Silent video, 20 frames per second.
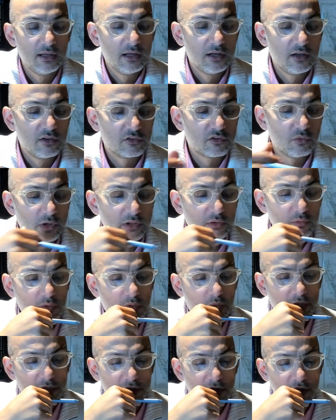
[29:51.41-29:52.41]
So what we
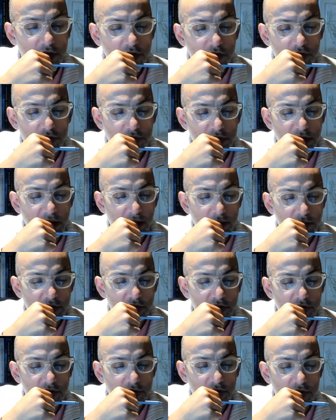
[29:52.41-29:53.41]
wanted to do now is
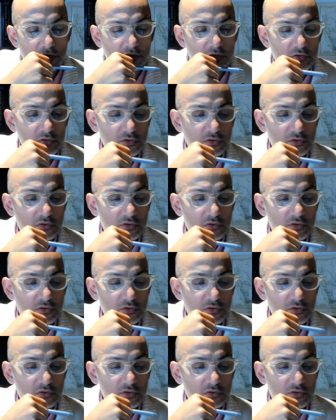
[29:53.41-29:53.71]
to